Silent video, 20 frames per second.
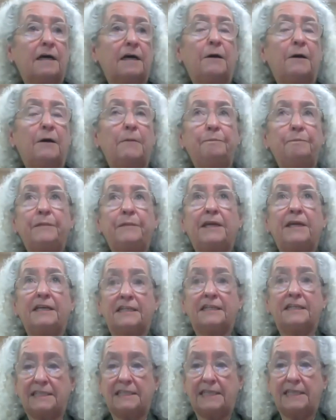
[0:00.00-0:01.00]
um, an
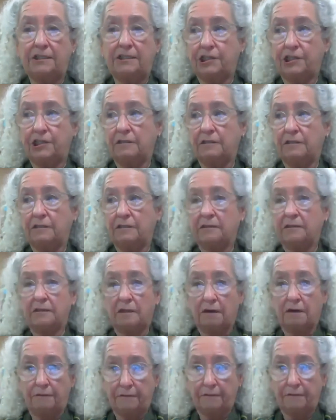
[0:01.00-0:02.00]
extension
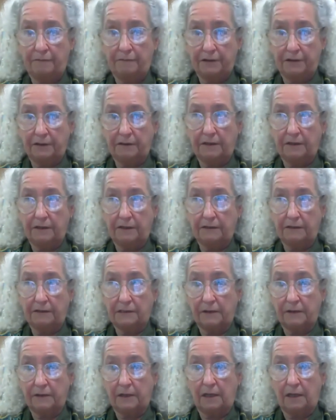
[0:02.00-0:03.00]
of everything that's
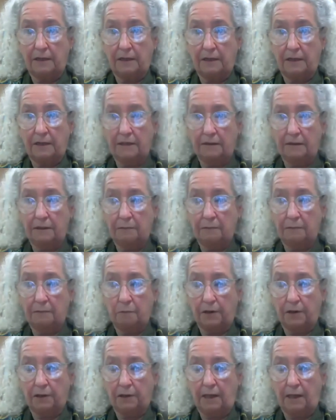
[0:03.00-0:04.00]
in the in the
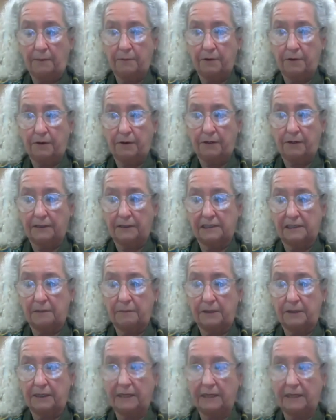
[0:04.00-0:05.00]
Morgan Library
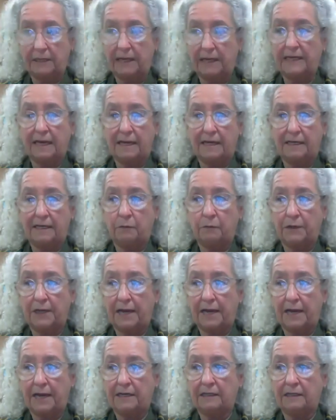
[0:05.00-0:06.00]
exhibit. And again, we
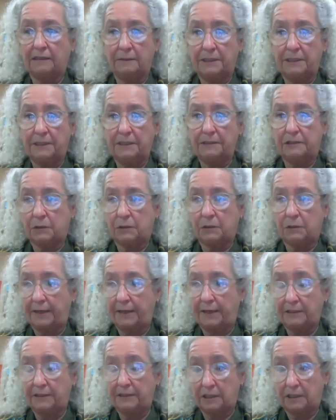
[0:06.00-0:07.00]
had limited
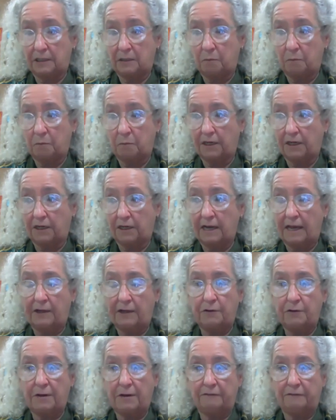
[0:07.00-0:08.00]
space at the Morgan,
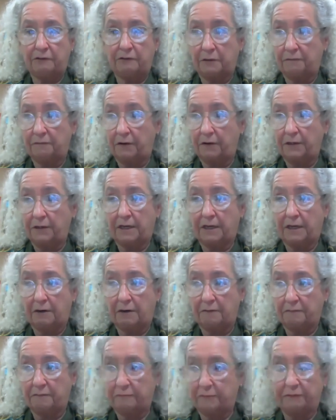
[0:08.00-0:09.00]
and you have to be very
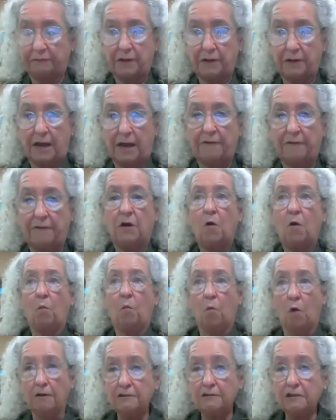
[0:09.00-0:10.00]
careful if you have
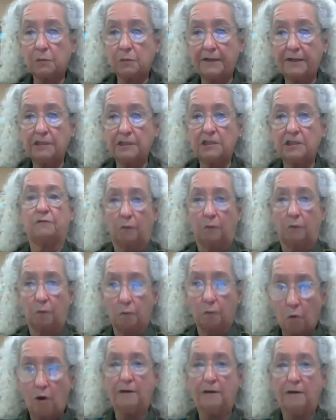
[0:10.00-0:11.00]
one space for
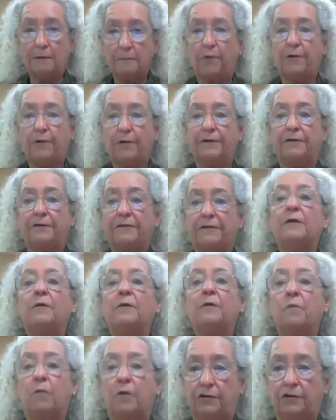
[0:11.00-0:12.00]
one important
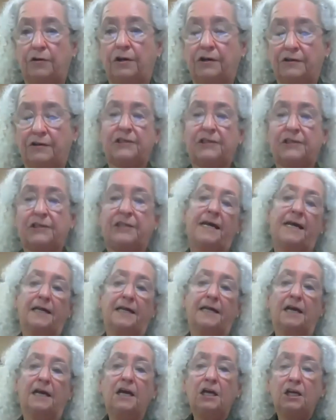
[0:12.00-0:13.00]
thing. What are you going to say?
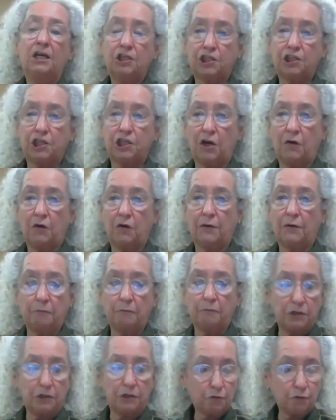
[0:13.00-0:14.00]
So it
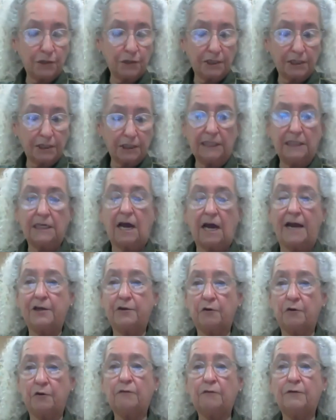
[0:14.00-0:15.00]
was really I
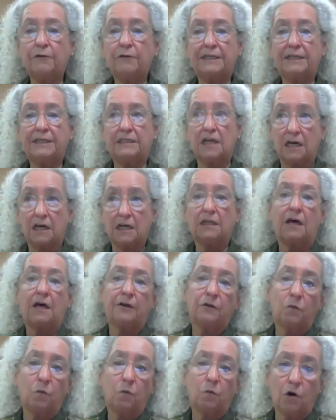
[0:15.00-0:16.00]
had already done a
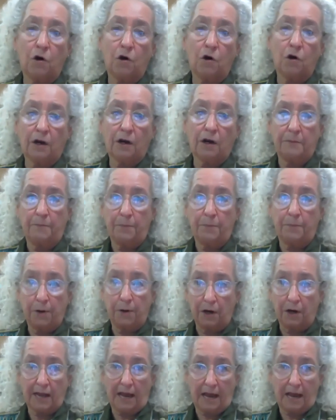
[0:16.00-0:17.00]
lot of the work on the
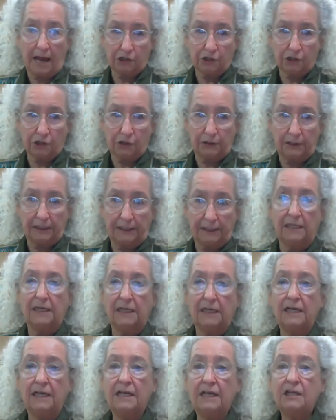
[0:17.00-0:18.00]
book actually,
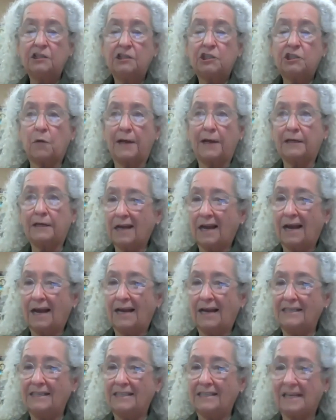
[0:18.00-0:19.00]
so I could
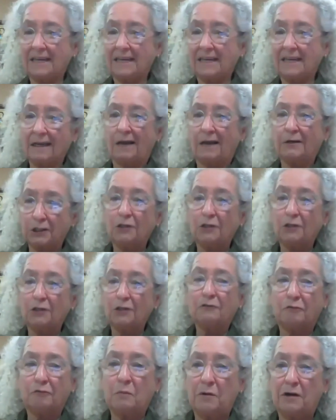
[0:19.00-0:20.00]
kind of say I could look
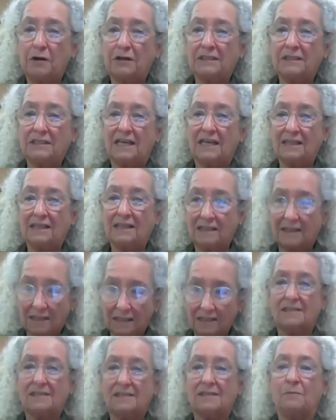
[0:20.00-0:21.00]
through the book and say
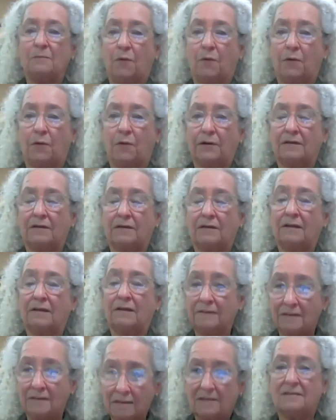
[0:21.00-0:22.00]
this is important,
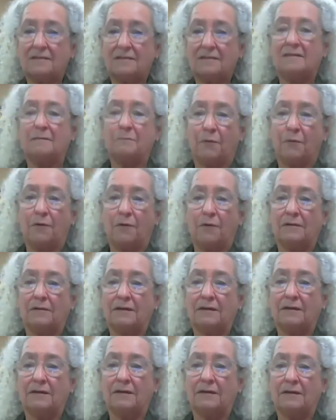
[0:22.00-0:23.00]
this is important.
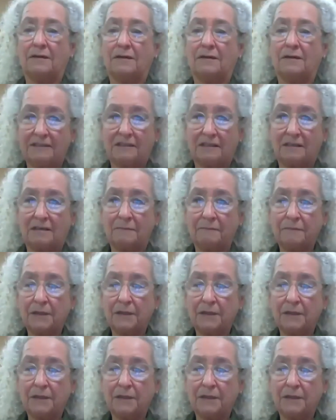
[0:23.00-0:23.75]
If I had to.